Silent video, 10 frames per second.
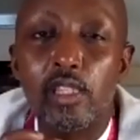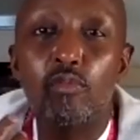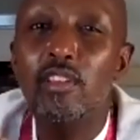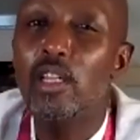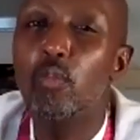I
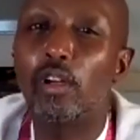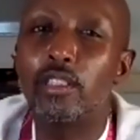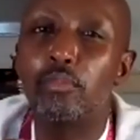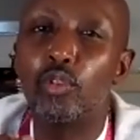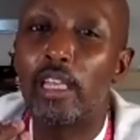really want
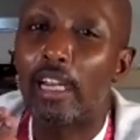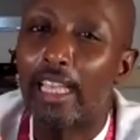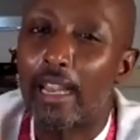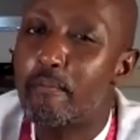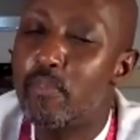them to get
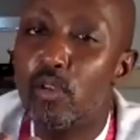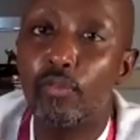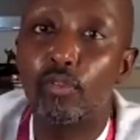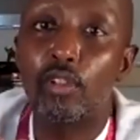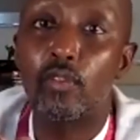like a
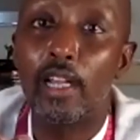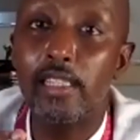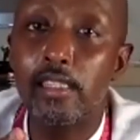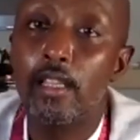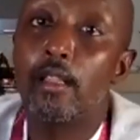beautiful
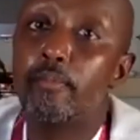crust